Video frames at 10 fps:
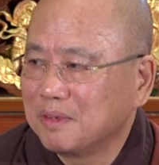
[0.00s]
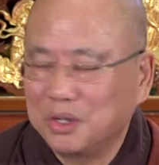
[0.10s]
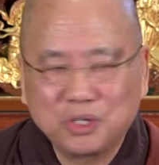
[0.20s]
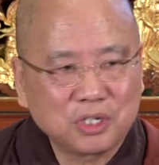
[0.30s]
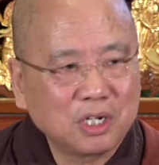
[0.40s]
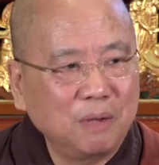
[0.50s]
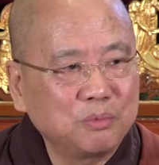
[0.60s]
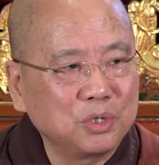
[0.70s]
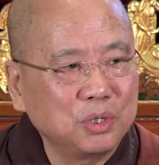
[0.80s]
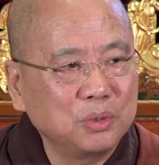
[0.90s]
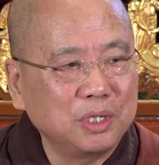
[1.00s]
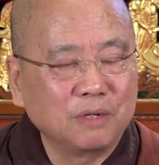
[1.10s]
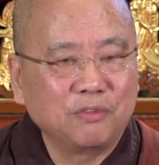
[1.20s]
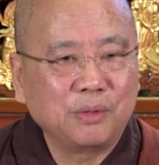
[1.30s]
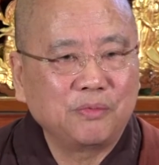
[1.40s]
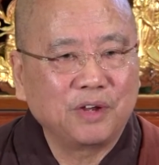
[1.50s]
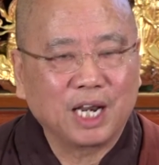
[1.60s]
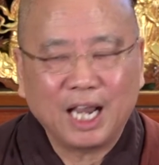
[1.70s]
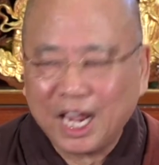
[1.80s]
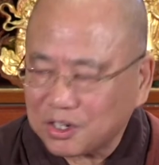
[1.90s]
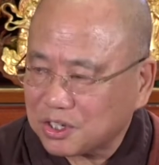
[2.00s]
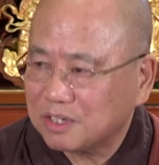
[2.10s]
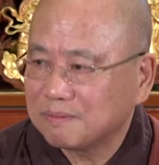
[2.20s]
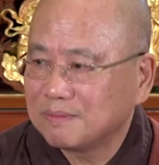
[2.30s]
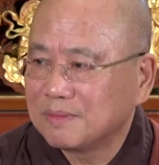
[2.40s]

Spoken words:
It just comes to you in a very relaxed,